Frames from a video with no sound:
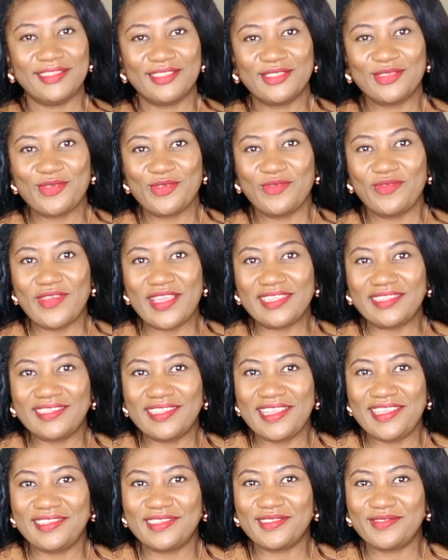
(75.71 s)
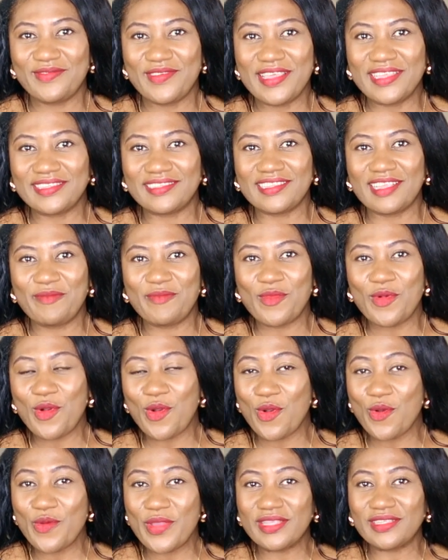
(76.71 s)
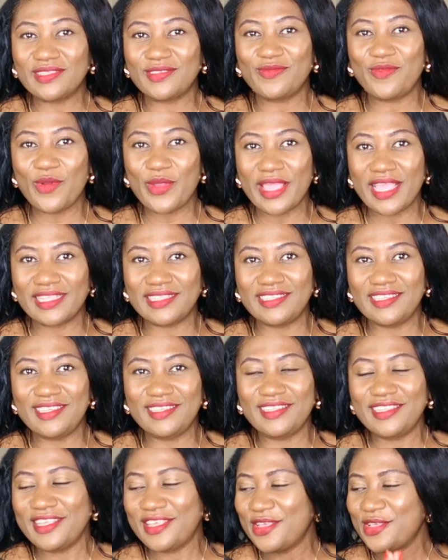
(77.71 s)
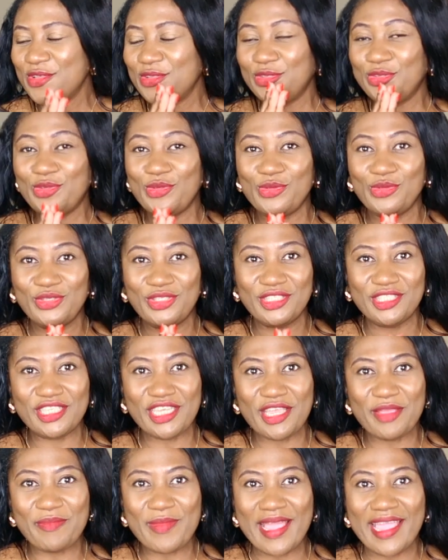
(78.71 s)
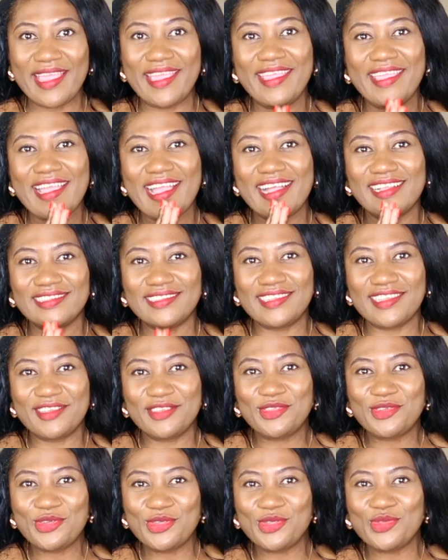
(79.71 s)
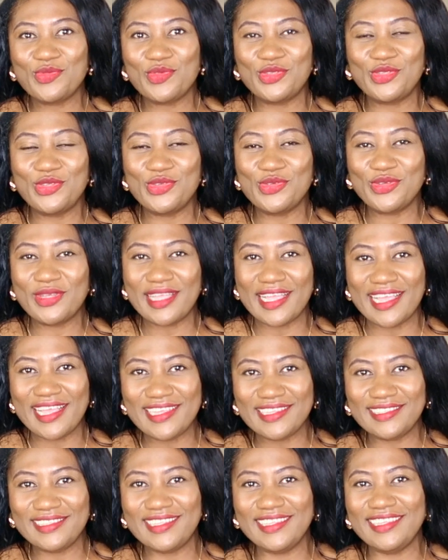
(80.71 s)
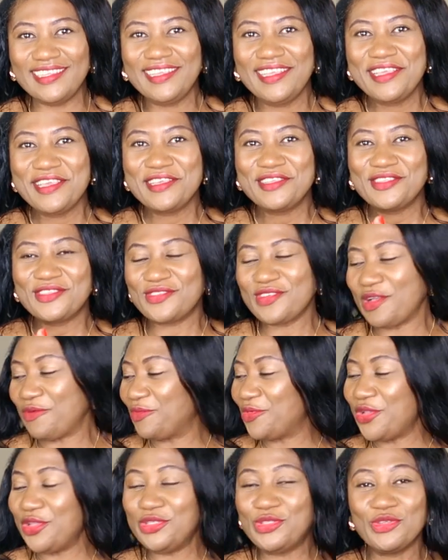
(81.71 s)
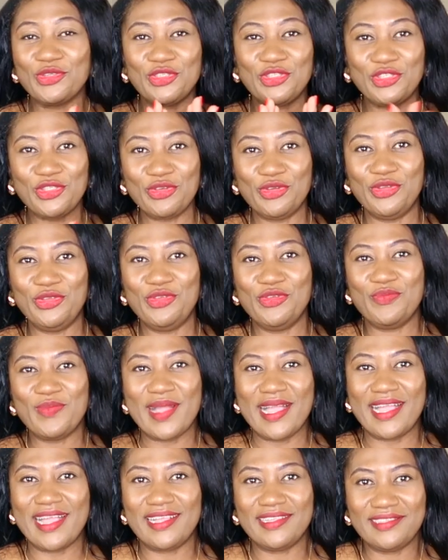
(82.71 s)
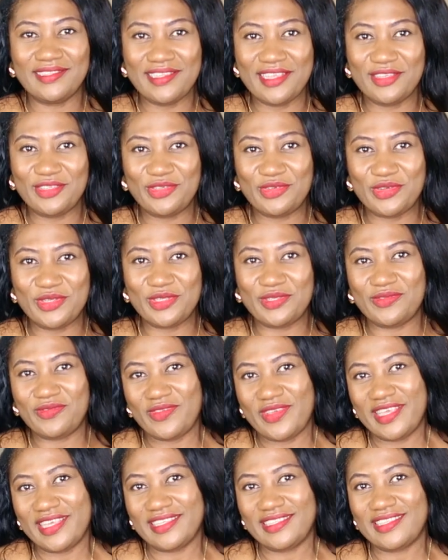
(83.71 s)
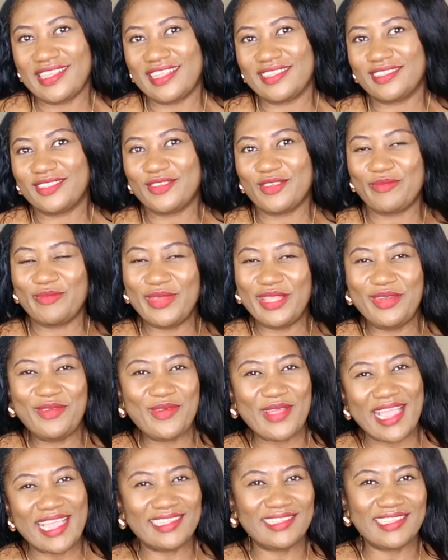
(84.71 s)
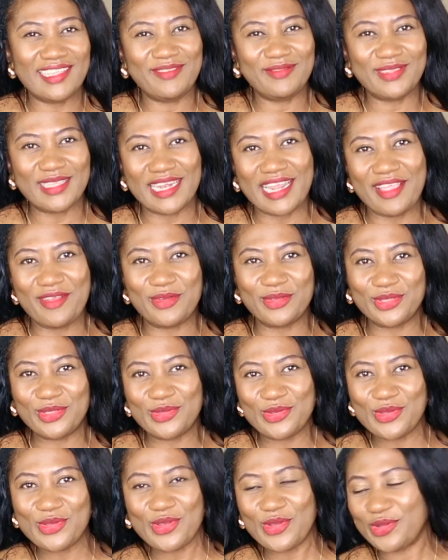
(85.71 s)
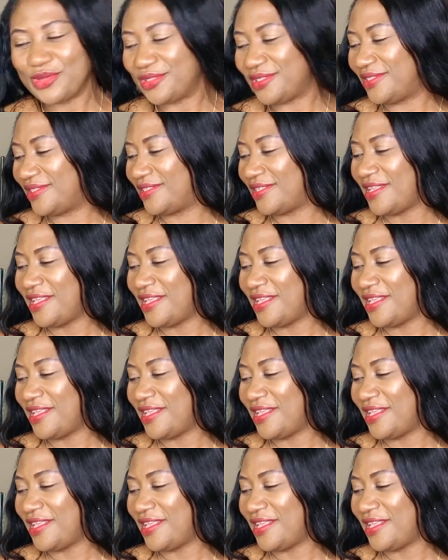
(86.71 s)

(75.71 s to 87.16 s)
So first things first, I'm always forgetting to share my accessories with you guys. So I'm going to show you my accessories first and some little items that I also got.